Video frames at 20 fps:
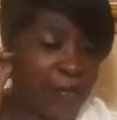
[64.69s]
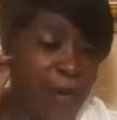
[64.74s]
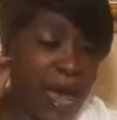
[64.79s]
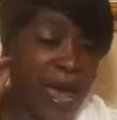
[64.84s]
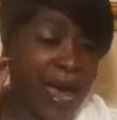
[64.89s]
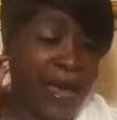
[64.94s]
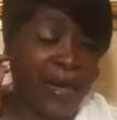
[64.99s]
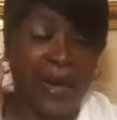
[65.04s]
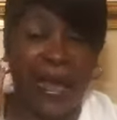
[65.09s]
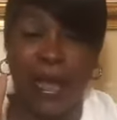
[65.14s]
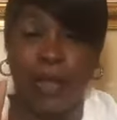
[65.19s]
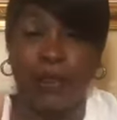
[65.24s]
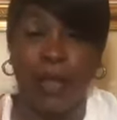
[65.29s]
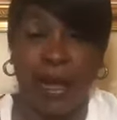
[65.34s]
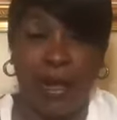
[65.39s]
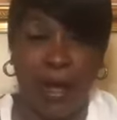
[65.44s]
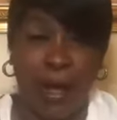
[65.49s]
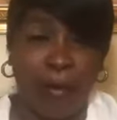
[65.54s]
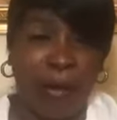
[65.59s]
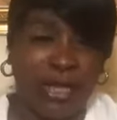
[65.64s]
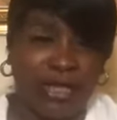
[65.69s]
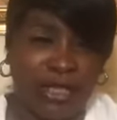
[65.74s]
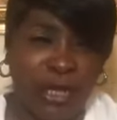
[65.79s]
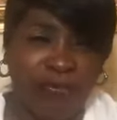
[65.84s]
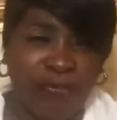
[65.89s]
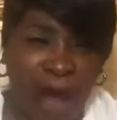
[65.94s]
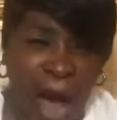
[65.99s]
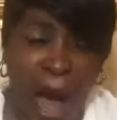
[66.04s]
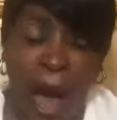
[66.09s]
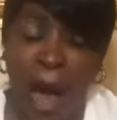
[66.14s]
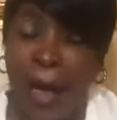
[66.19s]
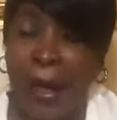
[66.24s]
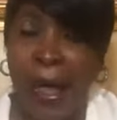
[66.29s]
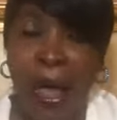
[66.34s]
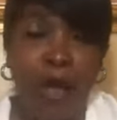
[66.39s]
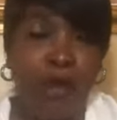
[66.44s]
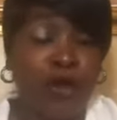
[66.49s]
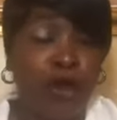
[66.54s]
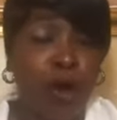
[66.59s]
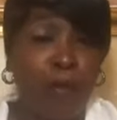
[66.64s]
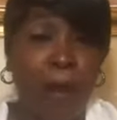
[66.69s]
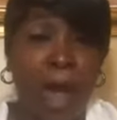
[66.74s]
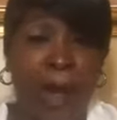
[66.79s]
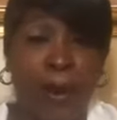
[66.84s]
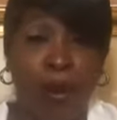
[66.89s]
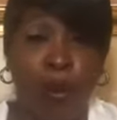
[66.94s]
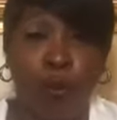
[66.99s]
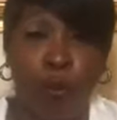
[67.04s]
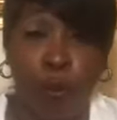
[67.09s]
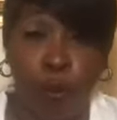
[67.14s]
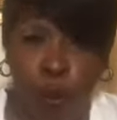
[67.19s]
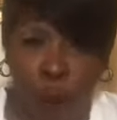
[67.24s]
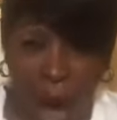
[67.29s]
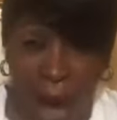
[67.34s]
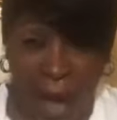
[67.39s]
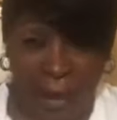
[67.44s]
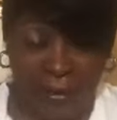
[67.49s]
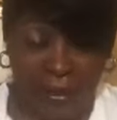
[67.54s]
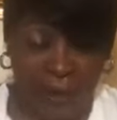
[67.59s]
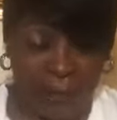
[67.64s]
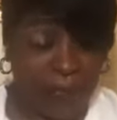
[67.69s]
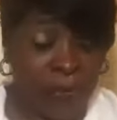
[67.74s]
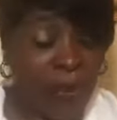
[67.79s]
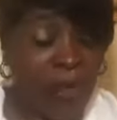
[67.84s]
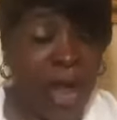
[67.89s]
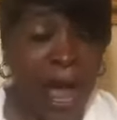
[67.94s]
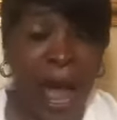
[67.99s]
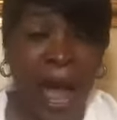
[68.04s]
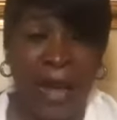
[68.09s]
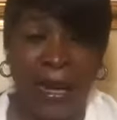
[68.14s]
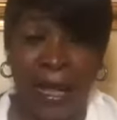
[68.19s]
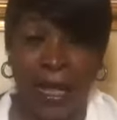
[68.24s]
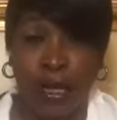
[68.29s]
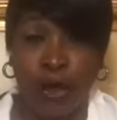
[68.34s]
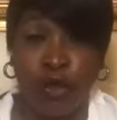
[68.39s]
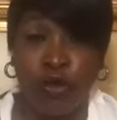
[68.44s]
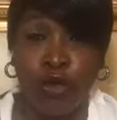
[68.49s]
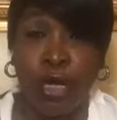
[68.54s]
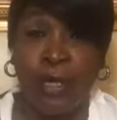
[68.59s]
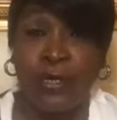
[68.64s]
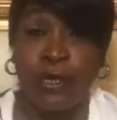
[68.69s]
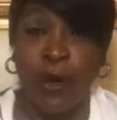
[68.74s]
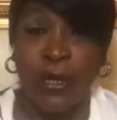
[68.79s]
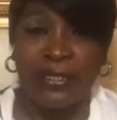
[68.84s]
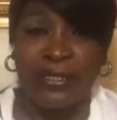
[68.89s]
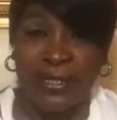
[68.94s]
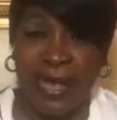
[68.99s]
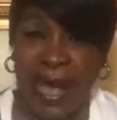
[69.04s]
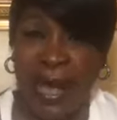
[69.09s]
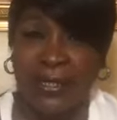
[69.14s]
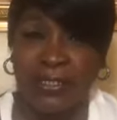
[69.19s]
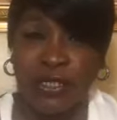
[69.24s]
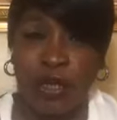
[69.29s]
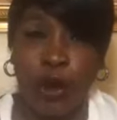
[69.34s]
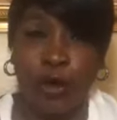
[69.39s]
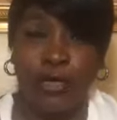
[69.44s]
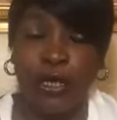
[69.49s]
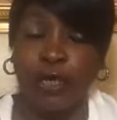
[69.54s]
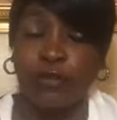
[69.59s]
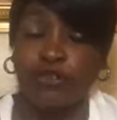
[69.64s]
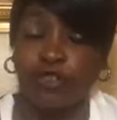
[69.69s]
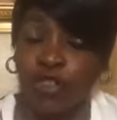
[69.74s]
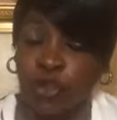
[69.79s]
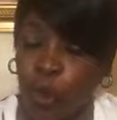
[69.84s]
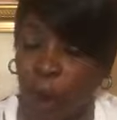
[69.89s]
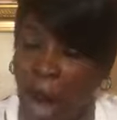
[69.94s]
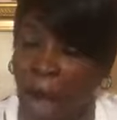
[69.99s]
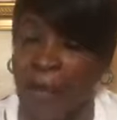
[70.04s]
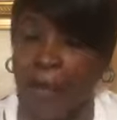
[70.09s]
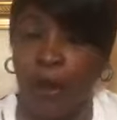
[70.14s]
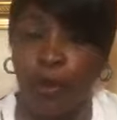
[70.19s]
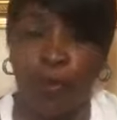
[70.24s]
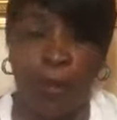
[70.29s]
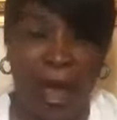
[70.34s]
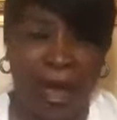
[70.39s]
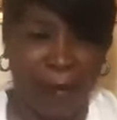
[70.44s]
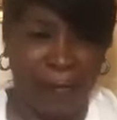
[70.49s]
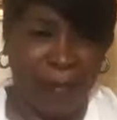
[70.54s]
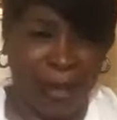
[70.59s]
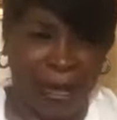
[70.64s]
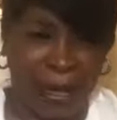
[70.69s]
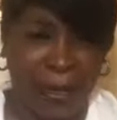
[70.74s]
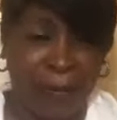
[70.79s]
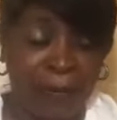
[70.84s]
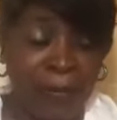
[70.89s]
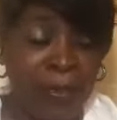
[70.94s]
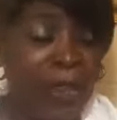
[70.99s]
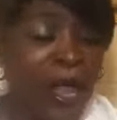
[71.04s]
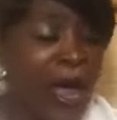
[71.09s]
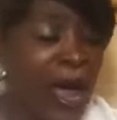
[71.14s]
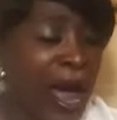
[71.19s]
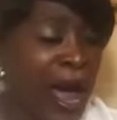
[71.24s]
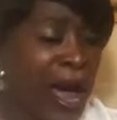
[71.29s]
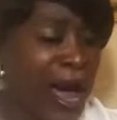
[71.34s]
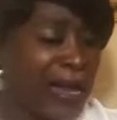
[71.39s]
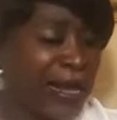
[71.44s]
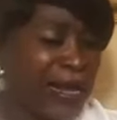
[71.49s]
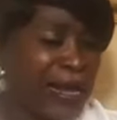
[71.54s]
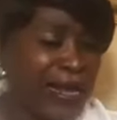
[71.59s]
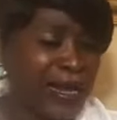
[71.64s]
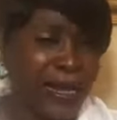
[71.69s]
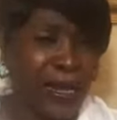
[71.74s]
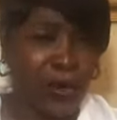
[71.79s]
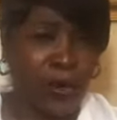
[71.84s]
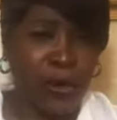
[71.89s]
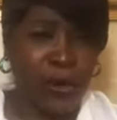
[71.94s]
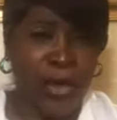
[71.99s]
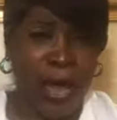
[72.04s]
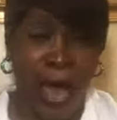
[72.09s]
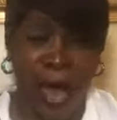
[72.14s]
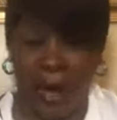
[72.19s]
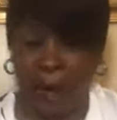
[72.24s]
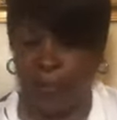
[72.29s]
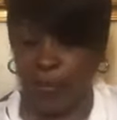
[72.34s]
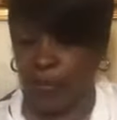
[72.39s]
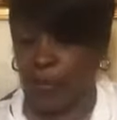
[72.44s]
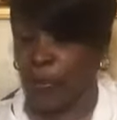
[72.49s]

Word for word: made in the image of God. No matter what, hallelujah, your test or your trial may be, hallelujah.